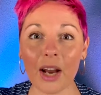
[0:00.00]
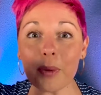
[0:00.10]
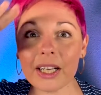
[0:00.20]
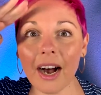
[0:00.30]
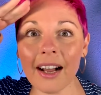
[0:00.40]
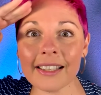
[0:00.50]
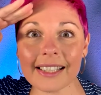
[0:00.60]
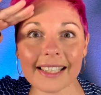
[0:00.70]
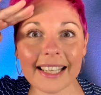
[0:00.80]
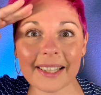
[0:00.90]
we can't
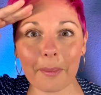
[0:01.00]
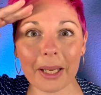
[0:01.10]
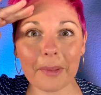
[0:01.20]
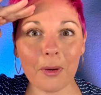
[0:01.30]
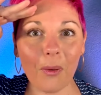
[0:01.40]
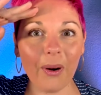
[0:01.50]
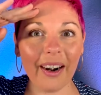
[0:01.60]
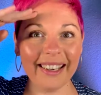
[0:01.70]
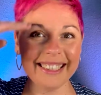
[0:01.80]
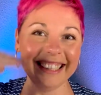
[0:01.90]
see them
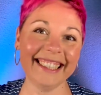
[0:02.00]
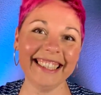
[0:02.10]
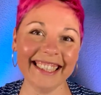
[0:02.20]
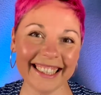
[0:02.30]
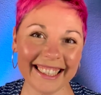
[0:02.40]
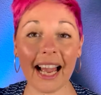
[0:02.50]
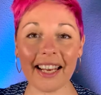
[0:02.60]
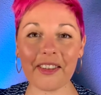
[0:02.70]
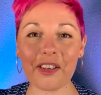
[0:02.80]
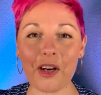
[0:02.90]
anymore.
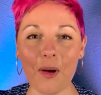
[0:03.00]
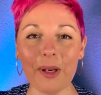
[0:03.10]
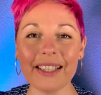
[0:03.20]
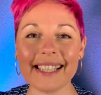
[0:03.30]
Another comment